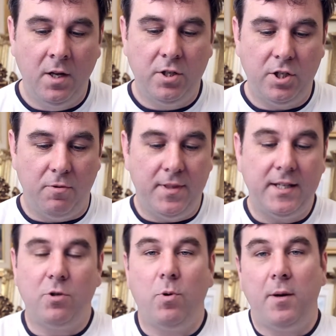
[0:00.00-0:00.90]
So
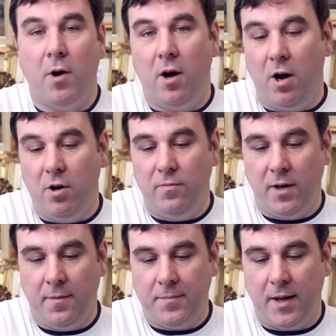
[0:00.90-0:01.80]
that's the quick part
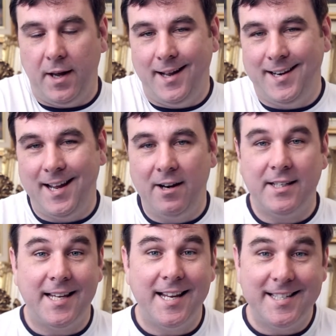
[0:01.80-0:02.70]
over, and now
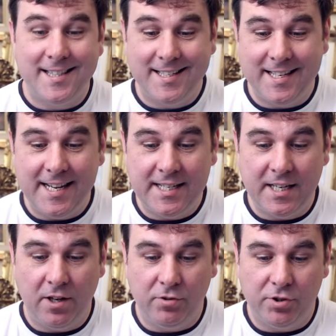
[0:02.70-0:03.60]
let's get into the
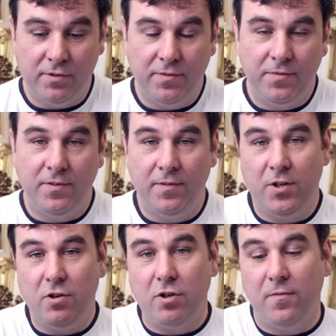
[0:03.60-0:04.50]
details of if
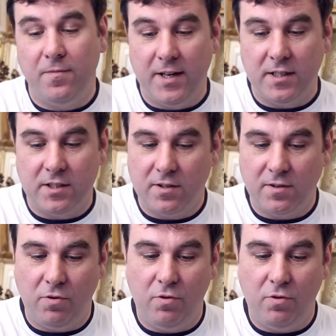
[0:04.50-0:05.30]
you're not convinced,